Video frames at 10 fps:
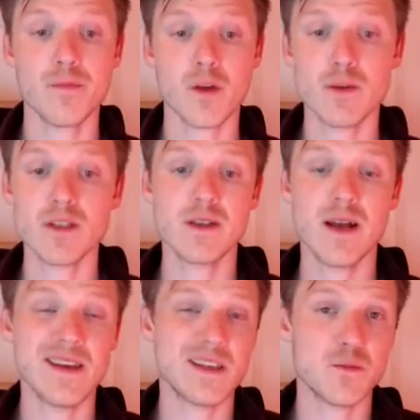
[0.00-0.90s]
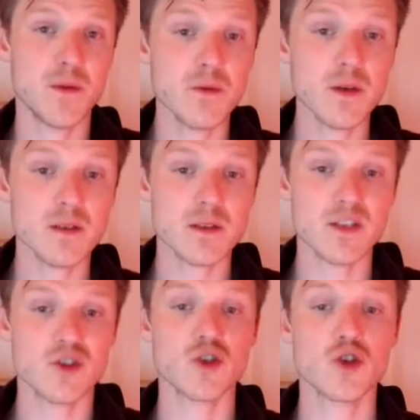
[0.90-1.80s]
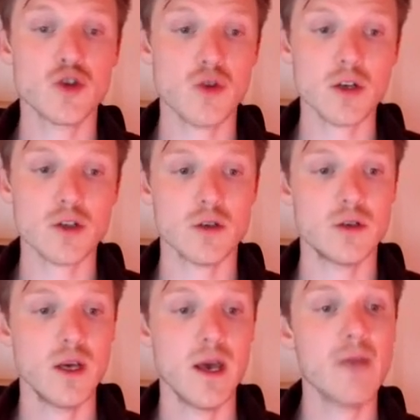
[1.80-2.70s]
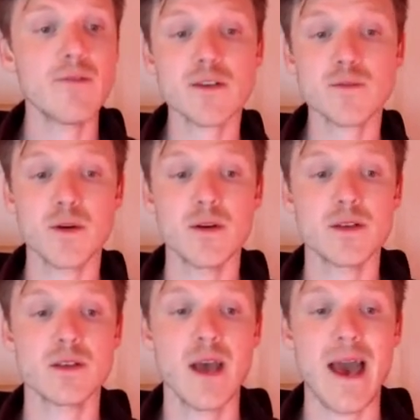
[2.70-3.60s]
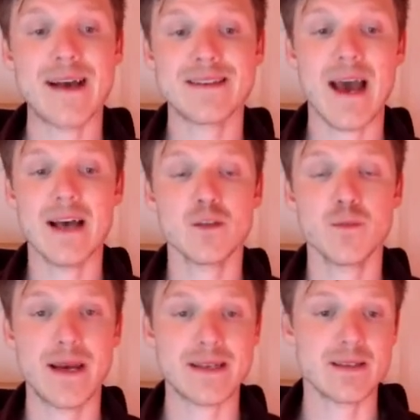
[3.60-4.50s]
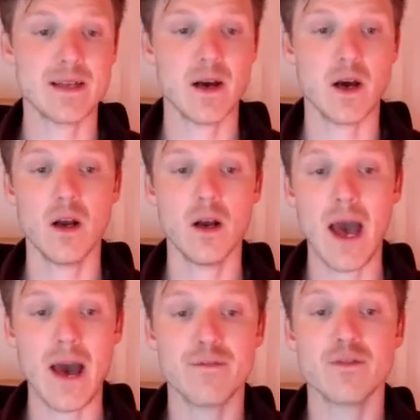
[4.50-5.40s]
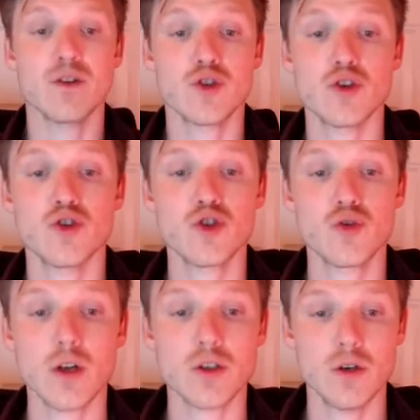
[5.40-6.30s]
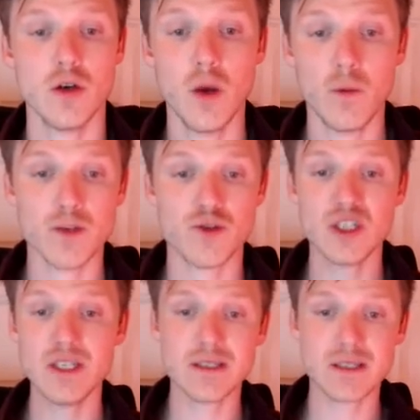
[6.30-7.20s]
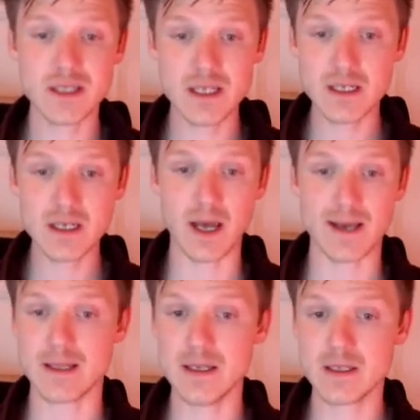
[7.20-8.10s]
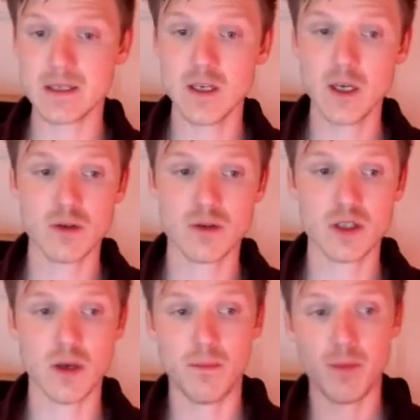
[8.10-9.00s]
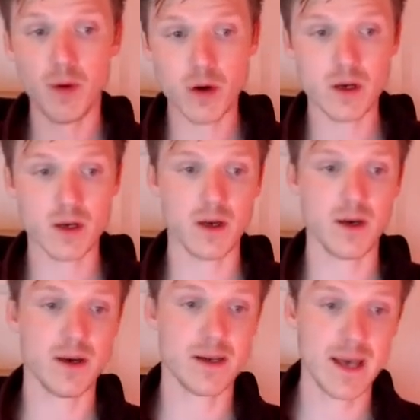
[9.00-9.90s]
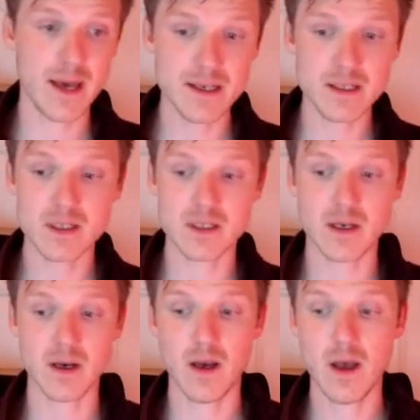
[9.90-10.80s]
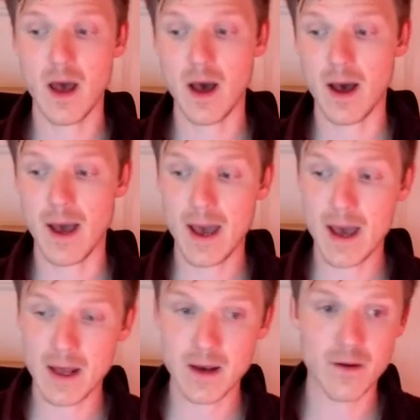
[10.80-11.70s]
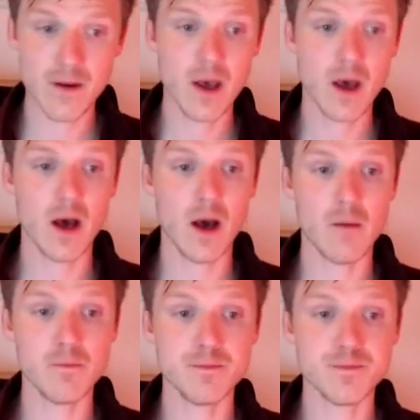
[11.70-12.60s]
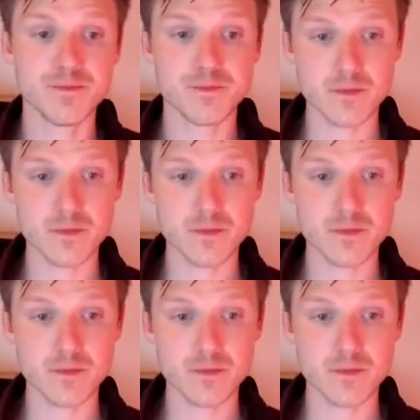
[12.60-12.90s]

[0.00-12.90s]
which is that experience is structured. Every experience has aspects that have a certain structure. When you see a scene like this, you see a book, a case, a hand, and